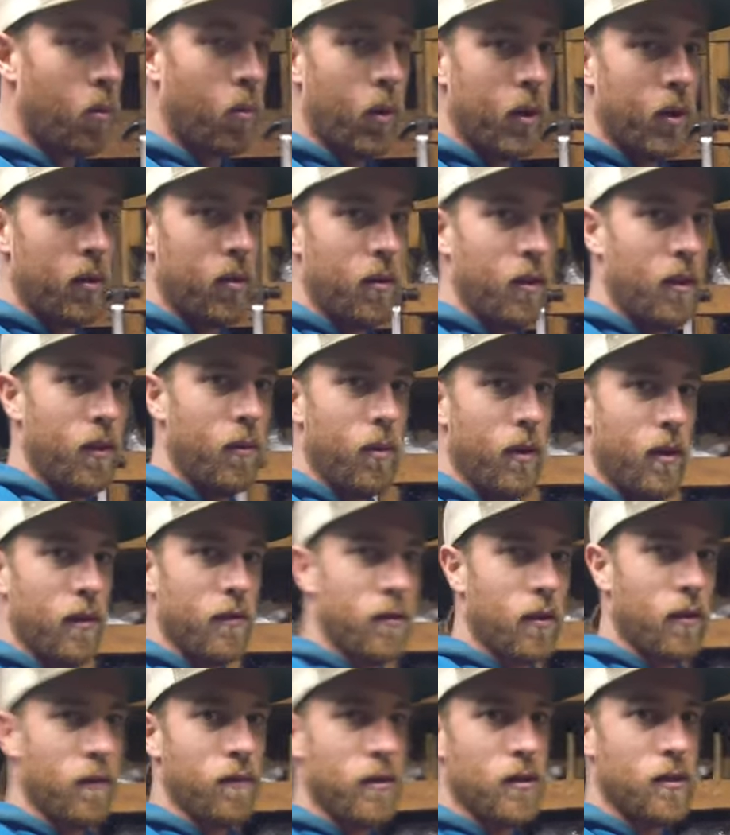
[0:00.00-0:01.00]

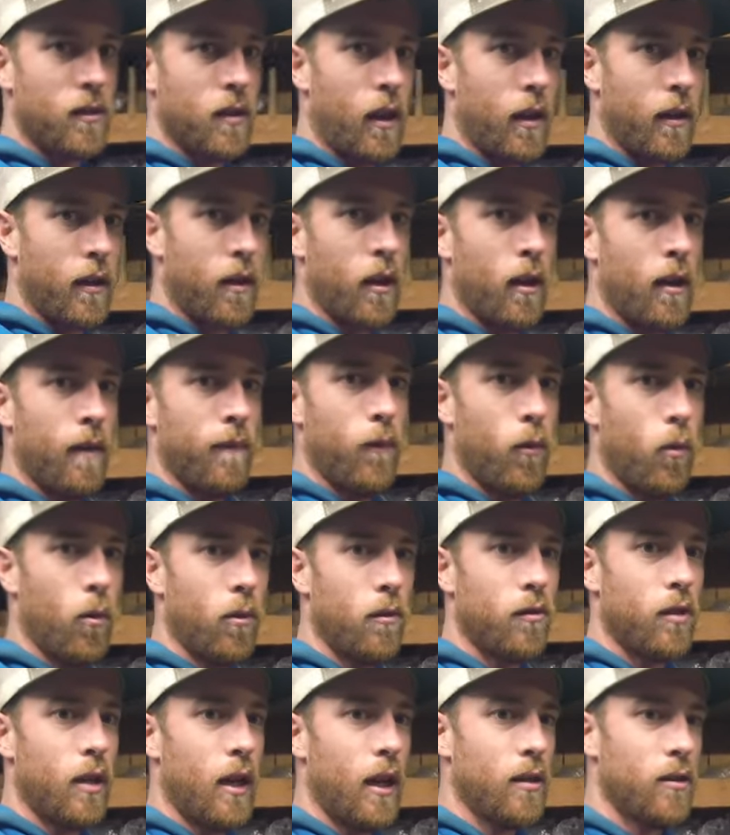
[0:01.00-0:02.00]
WendellLeeWellServices.com
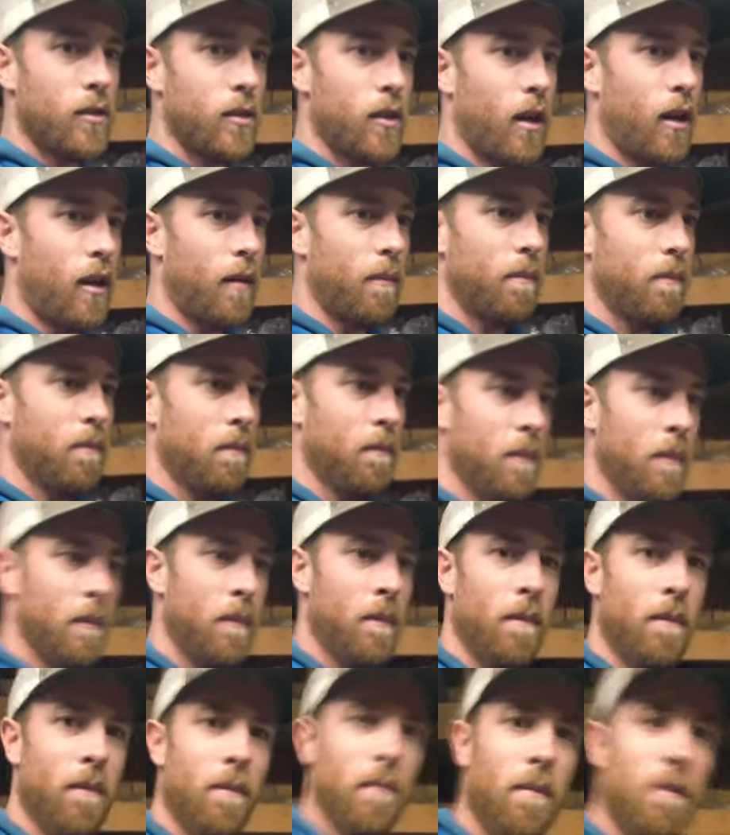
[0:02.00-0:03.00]
forward slash shop.
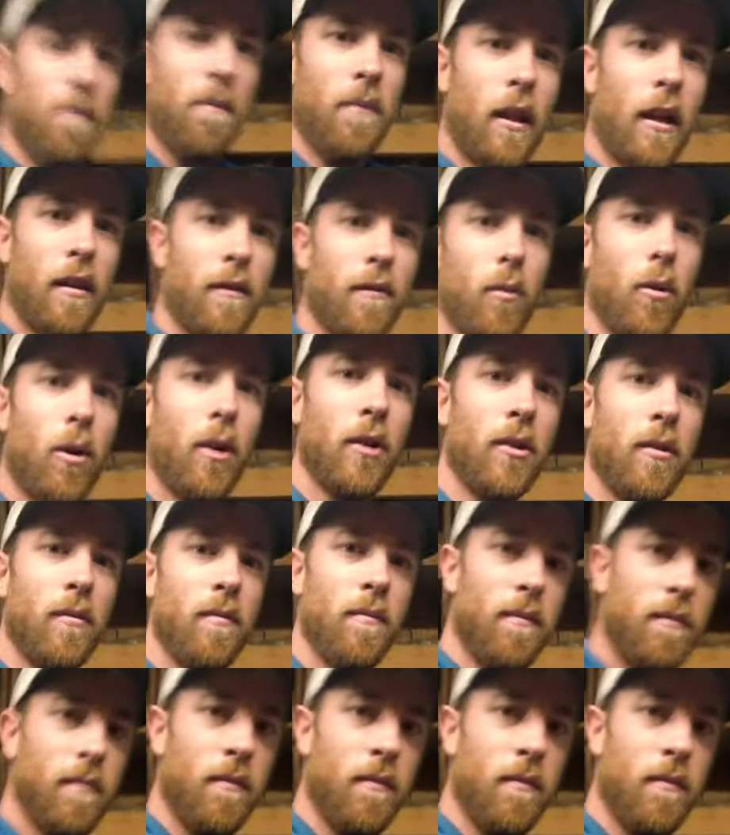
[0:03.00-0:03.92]
Thanks for watching.